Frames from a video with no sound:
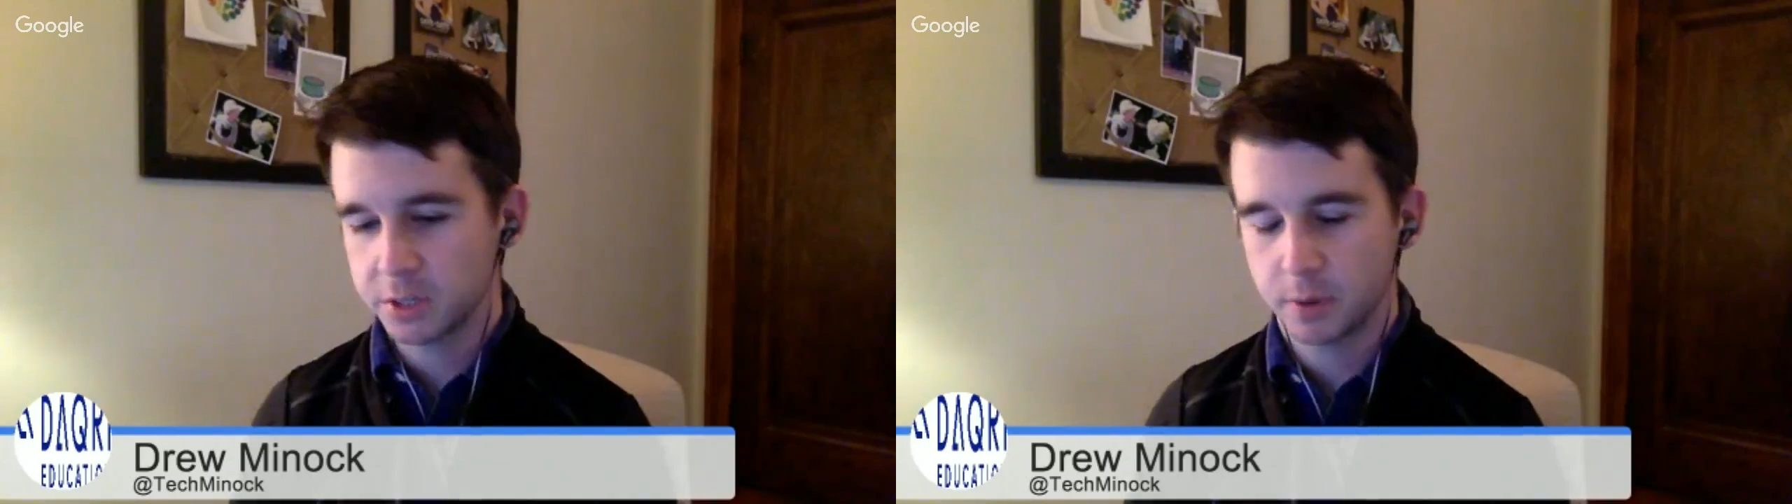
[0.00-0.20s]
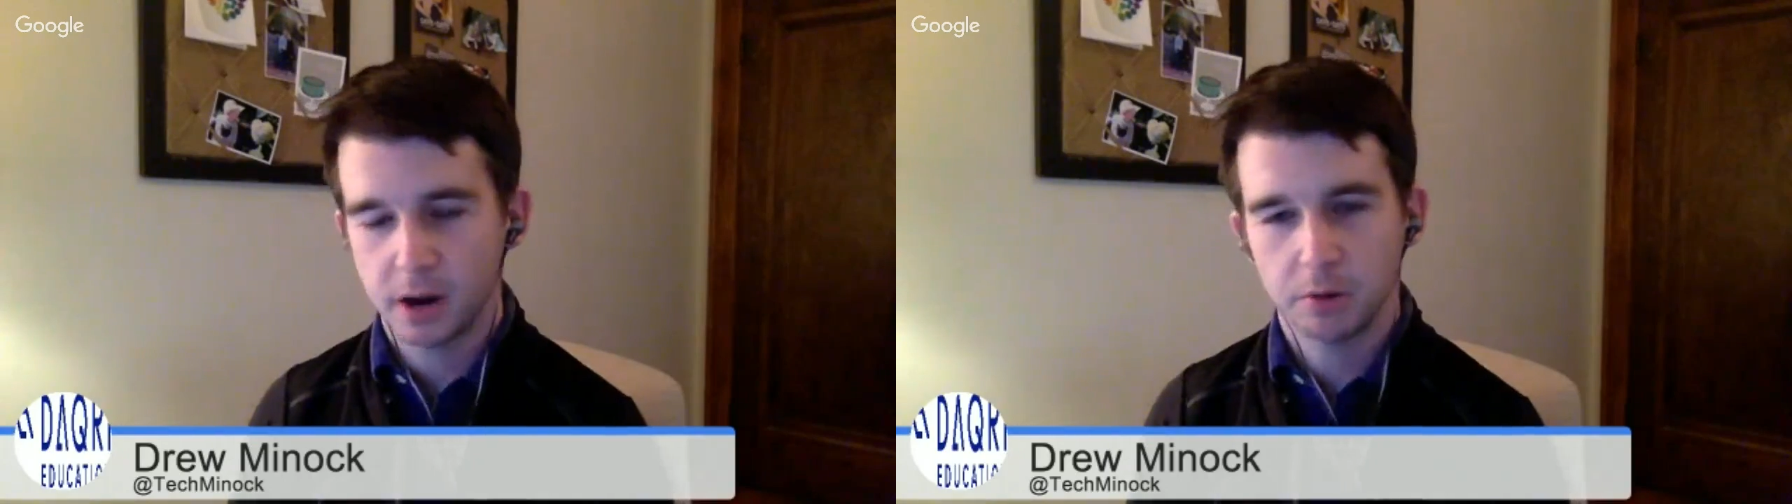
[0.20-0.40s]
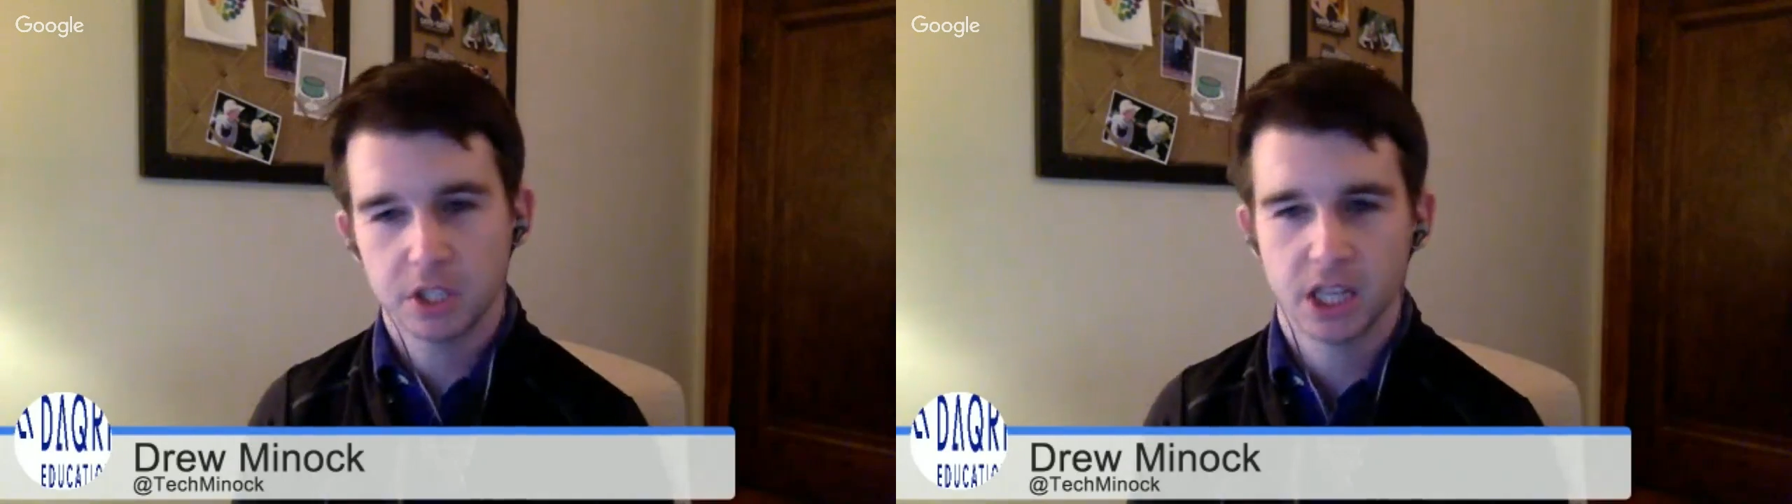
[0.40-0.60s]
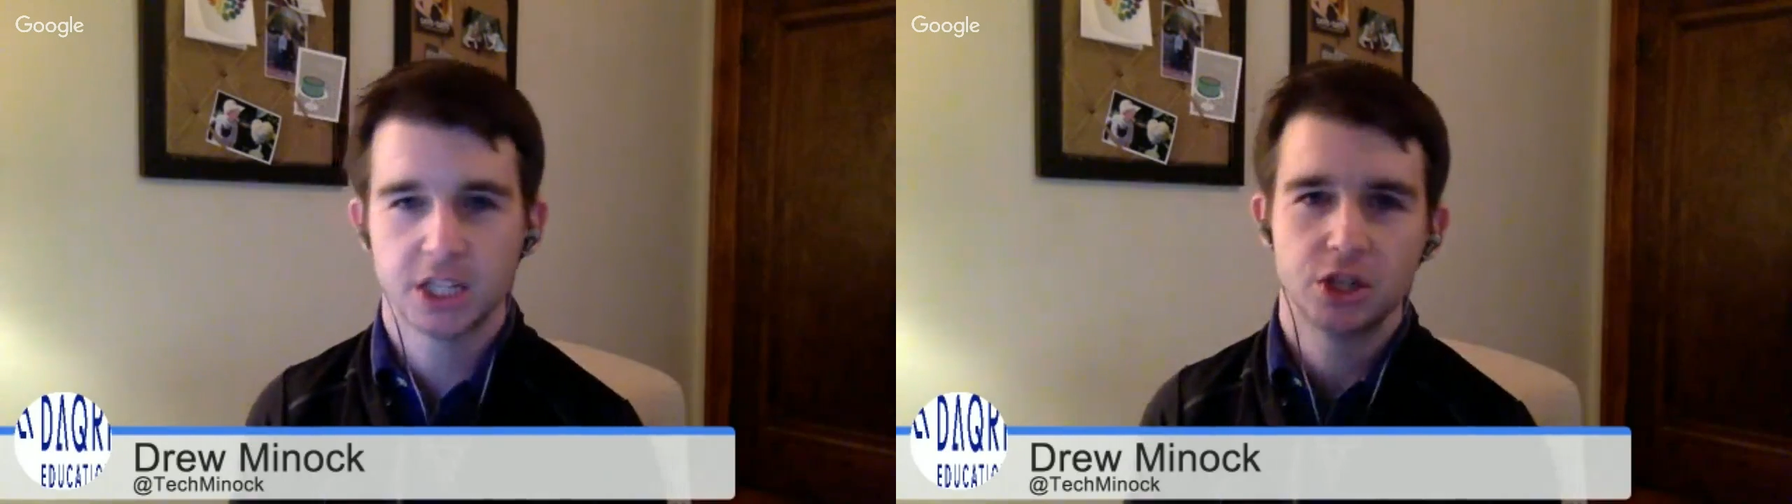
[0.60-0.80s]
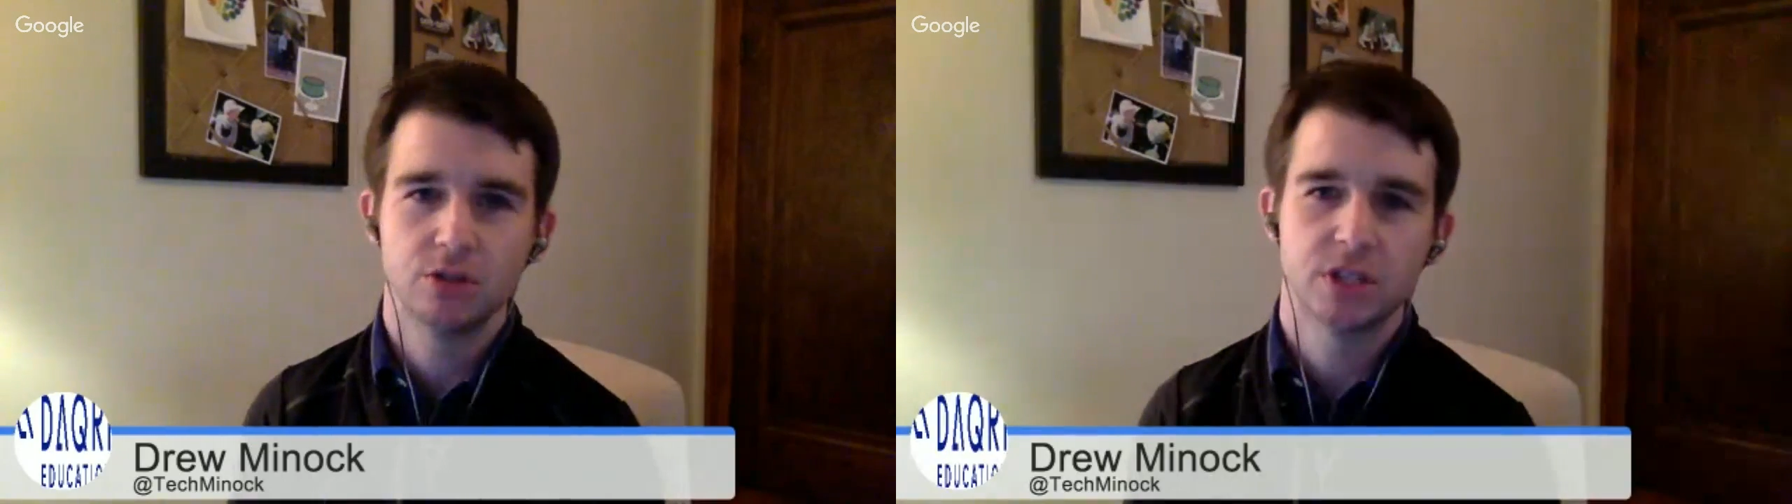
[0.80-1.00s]
but I always
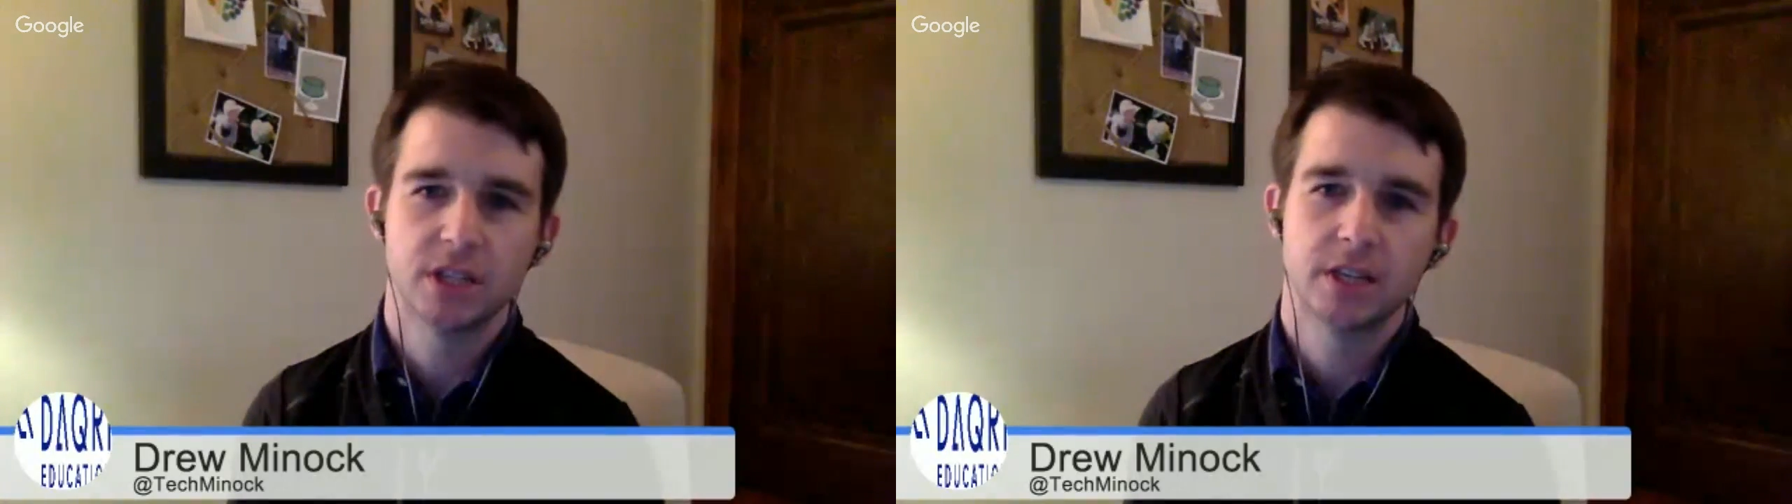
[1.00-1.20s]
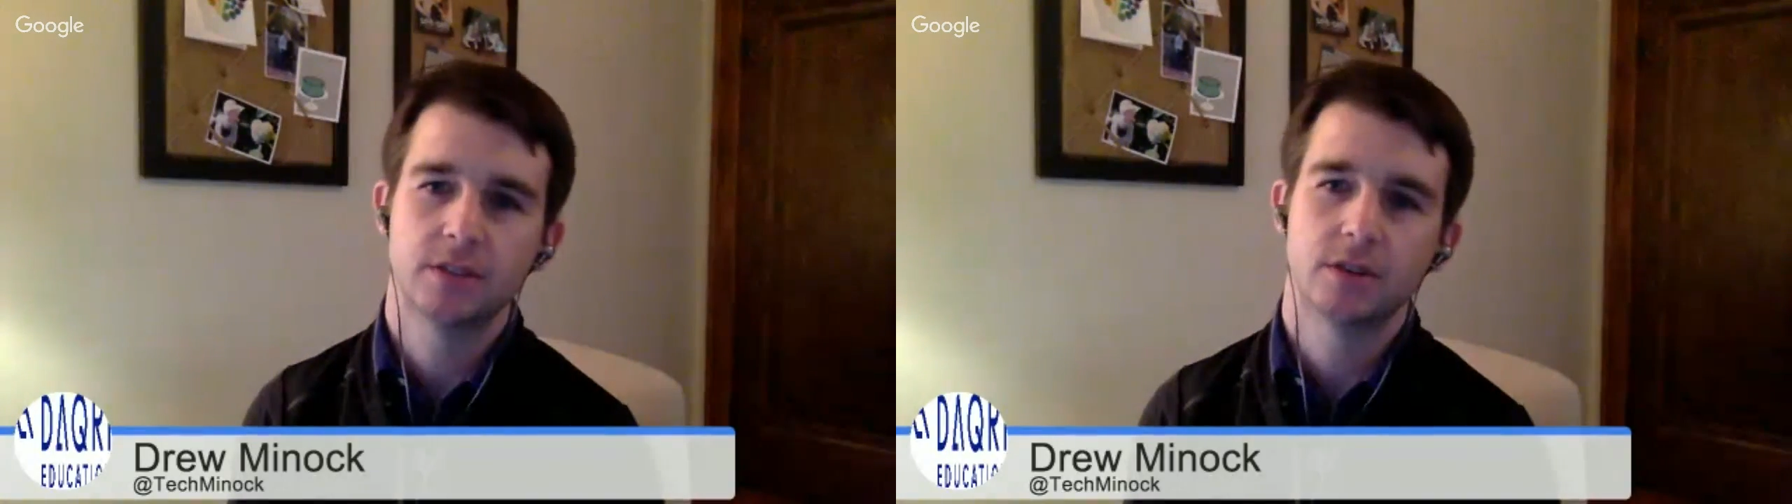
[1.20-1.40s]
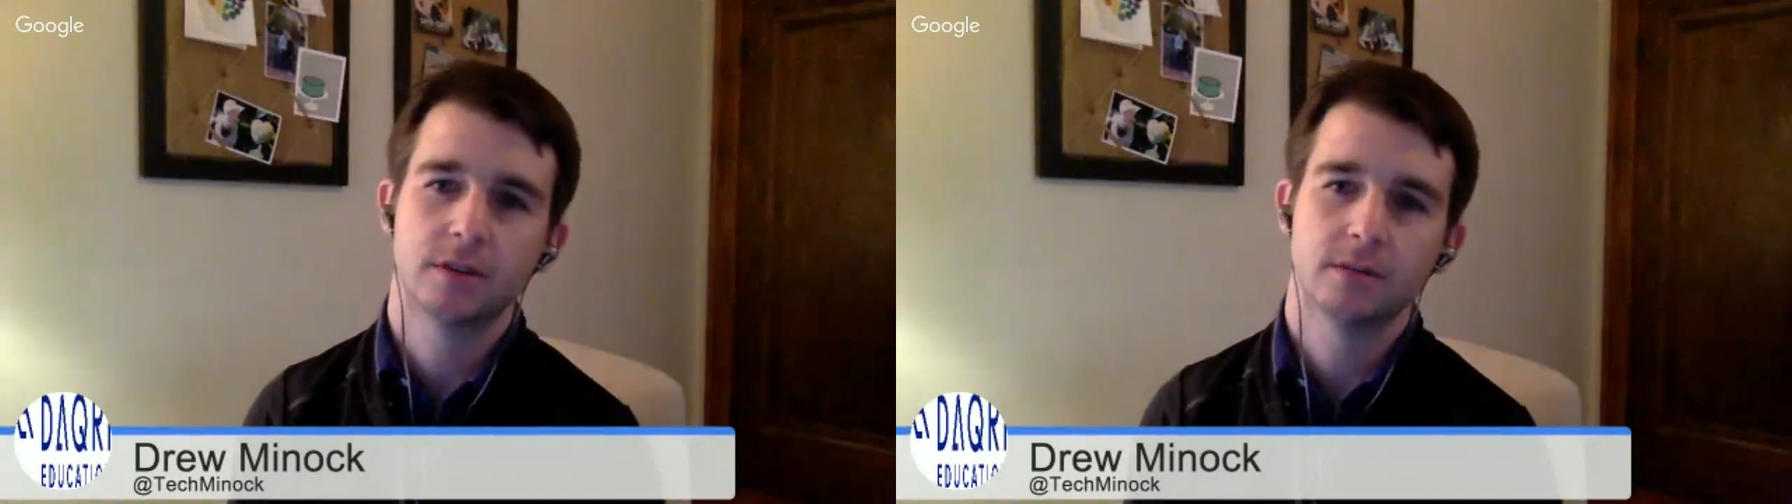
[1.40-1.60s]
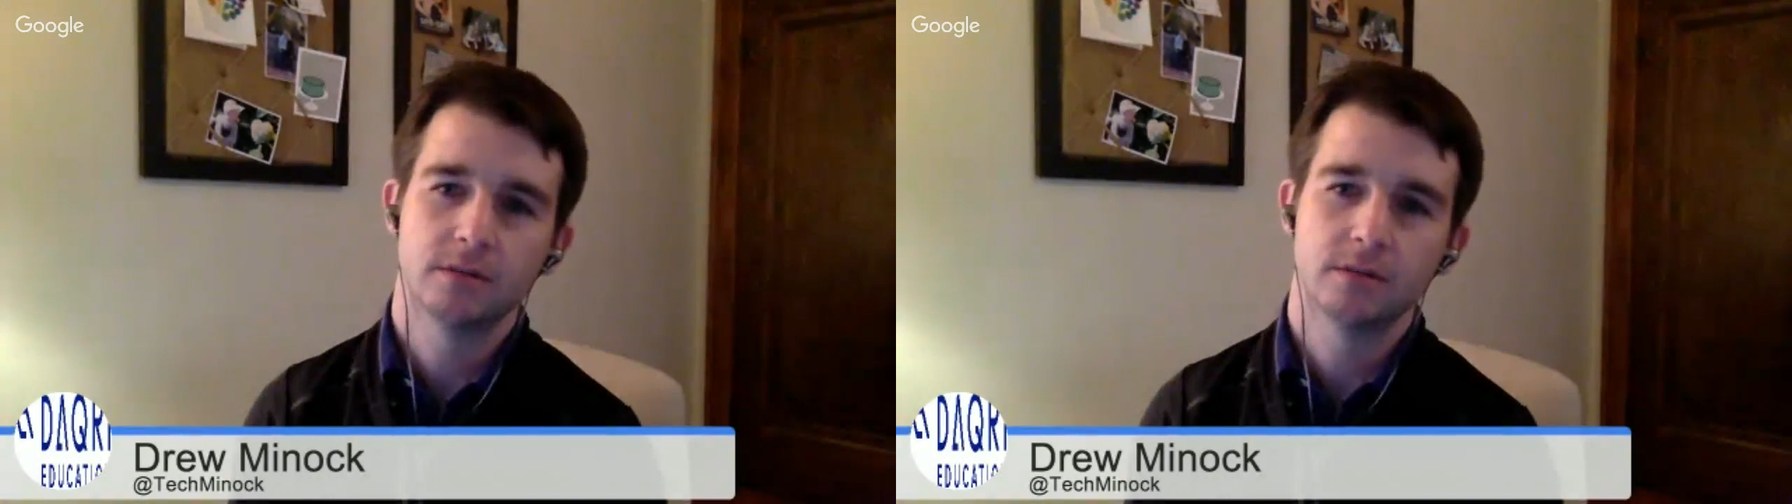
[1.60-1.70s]
liked using either